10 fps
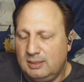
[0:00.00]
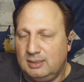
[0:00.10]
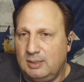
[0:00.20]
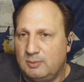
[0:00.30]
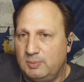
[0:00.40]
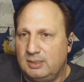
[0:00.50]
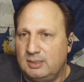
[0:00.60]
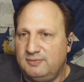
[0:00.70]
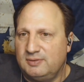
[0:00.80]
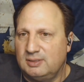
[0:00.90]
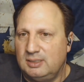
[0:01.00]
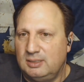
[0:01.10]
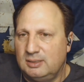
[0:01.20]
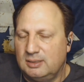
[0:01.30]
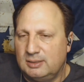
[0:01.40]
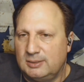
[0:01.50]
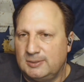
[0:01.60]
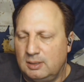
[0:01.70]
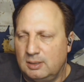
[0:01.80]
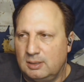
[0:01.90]
yeah, I think that would be definitely
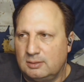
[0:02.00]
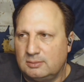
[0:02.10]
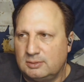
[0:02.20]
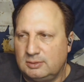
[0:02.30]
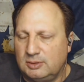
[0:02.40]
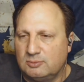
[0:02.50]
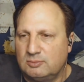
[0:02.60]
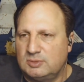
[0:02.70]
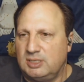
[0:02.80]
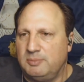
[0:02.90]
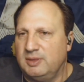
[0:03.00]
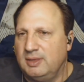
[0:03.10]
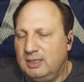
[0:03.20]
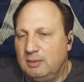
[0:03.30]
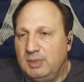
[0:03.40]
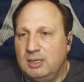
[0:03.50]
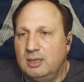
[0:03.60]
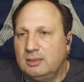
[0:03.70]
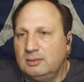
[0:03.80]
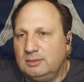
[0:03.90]
something that can
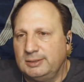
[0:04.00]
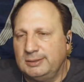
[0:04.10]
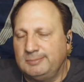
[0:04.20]
be done.